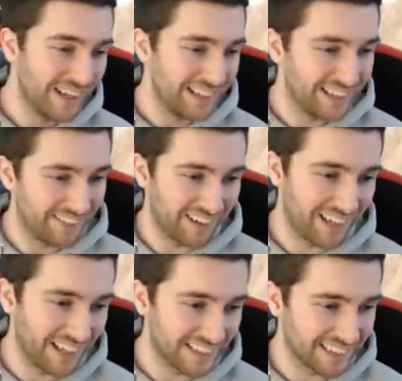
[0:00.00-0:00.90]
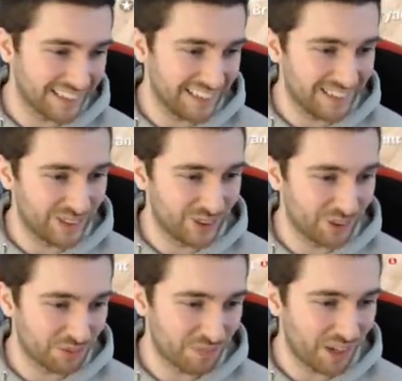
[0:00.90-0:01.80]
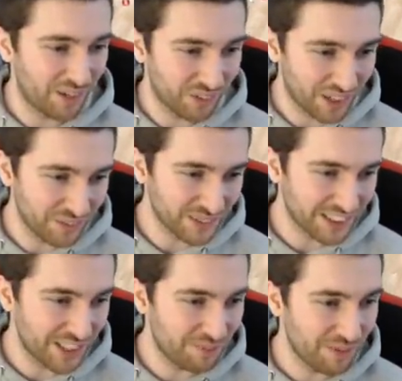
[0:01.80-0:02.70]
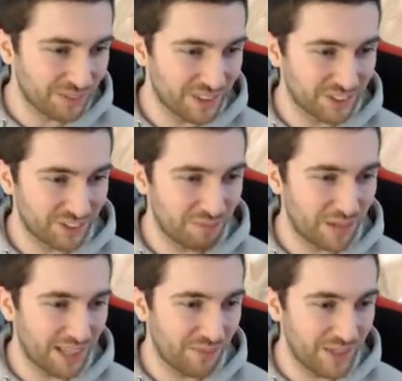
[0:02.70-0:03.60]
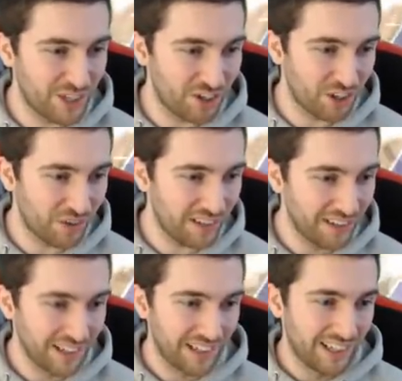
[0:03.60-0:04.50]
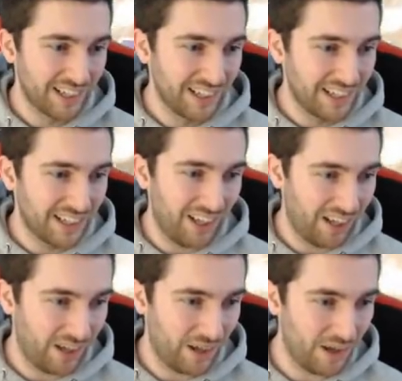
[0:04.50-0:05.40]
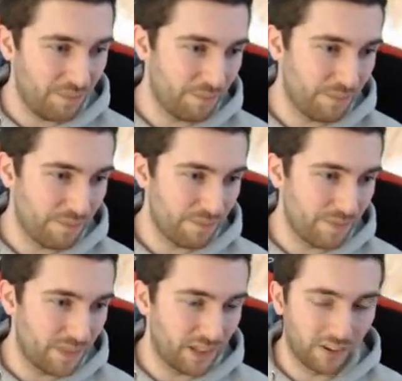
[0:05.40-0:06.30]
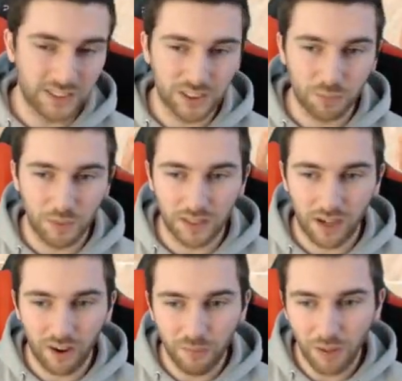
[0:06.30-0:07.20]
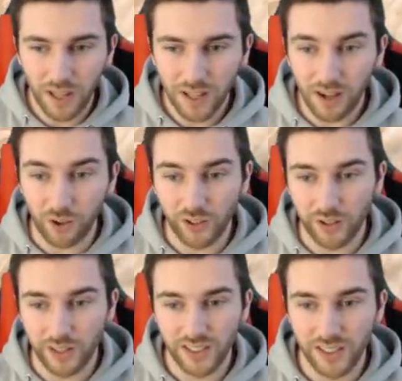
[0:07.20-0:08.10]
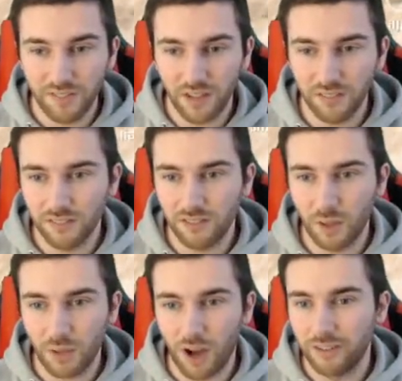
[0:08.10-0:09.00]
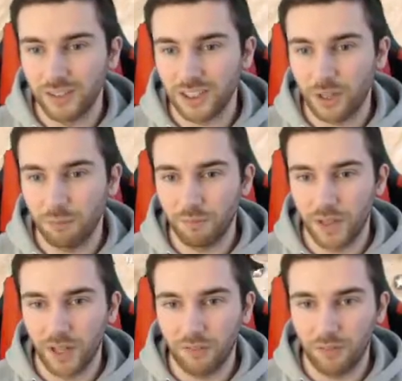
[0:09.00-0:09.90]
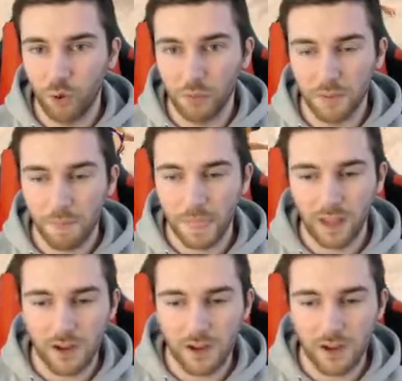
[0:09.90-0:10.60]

nonetheless, in two. Uh, Rocket was good, welcome to the stream, buddy, how we doing? Um, I think current six will be a current player. I've got no idea. They've done some current, some uh, former. You know,